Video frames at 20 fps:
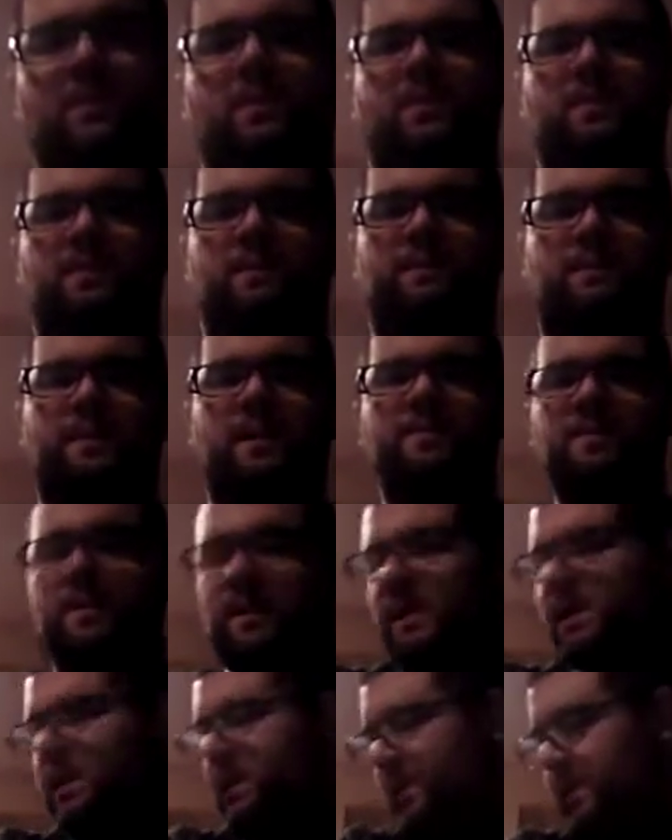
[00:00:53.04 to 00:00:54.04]
a long time.
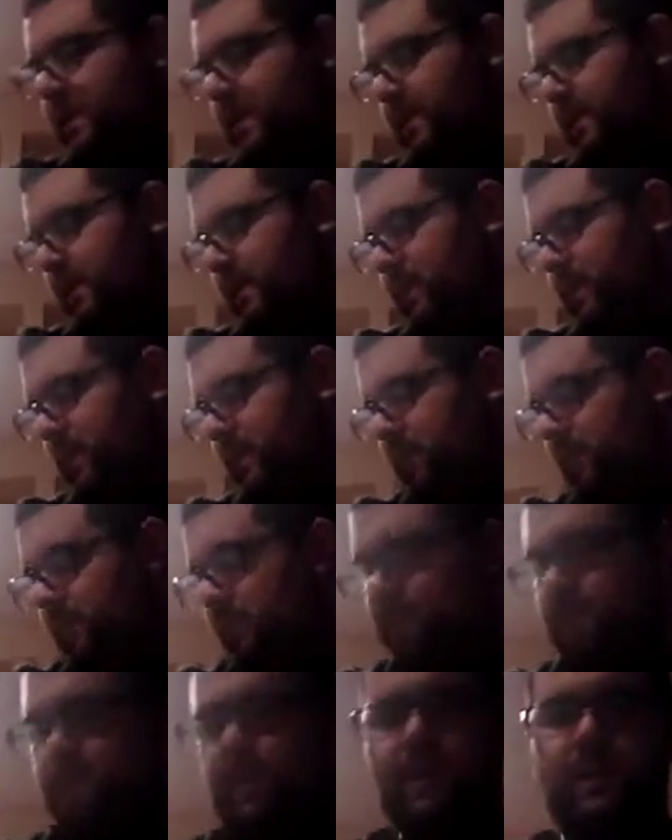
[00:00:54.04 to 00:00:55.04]
And
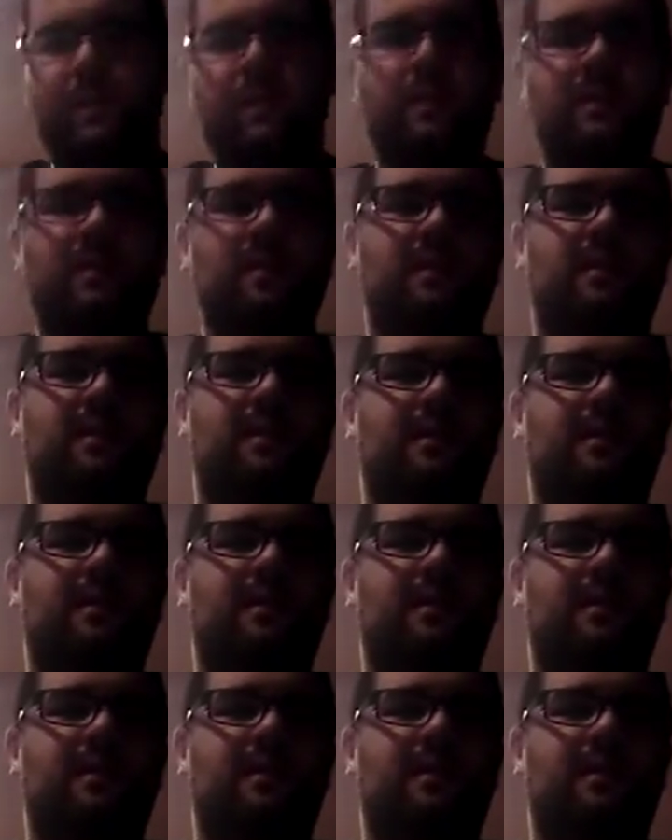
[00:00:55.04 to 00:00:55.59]
3